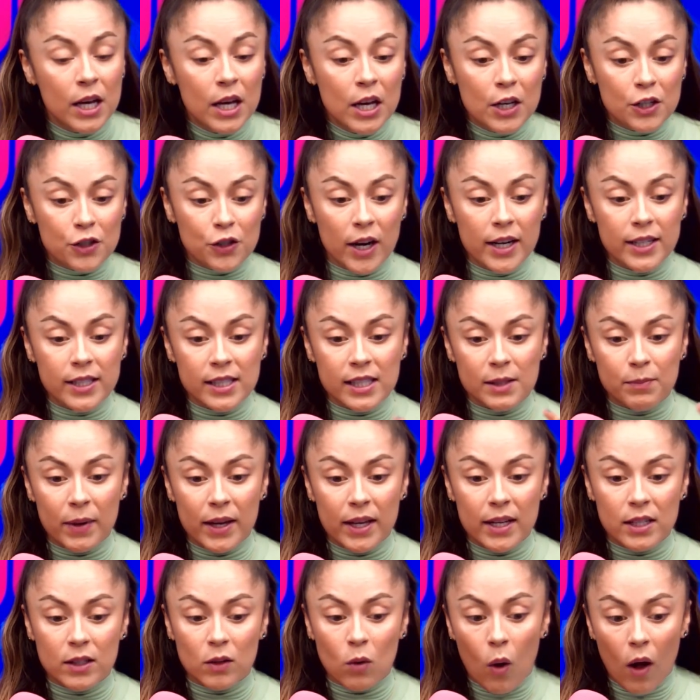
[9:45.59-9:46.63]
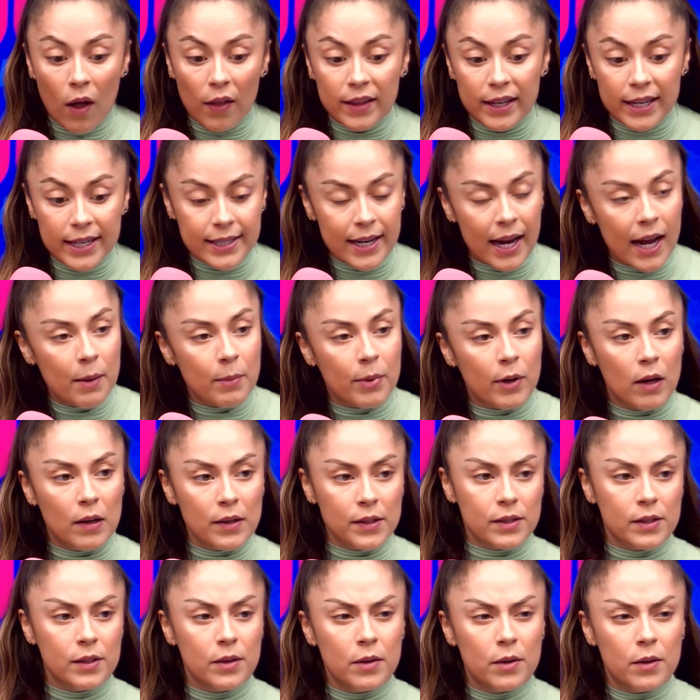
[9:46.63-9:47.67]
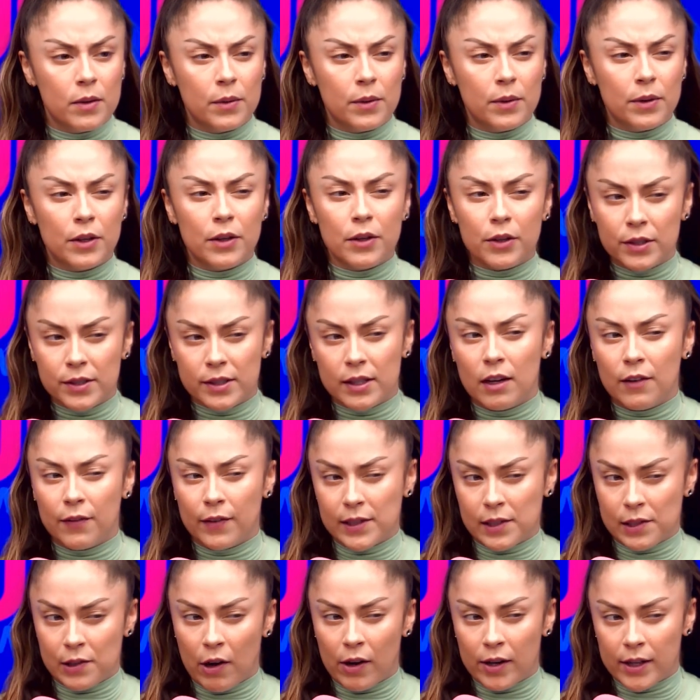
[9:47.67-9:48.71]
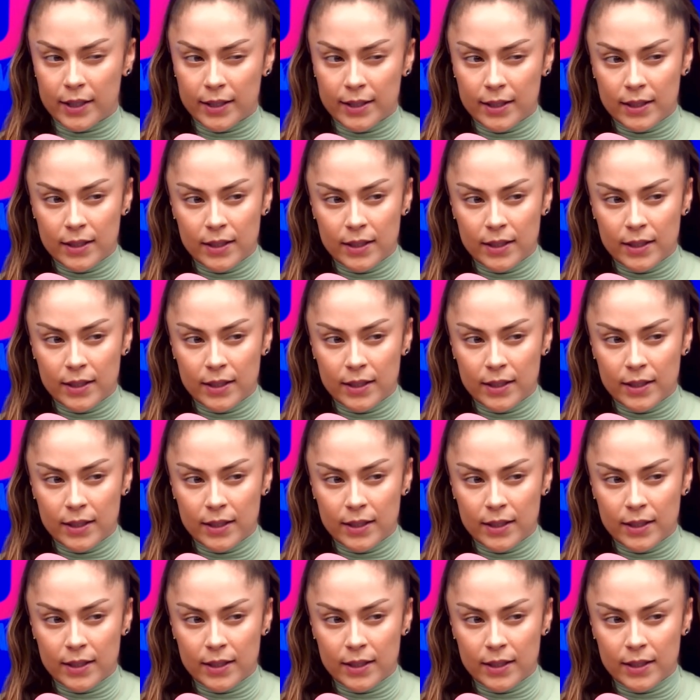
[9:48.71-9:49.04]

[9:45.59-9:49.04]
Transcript: trying to spend quality time, but also yourself as an artist?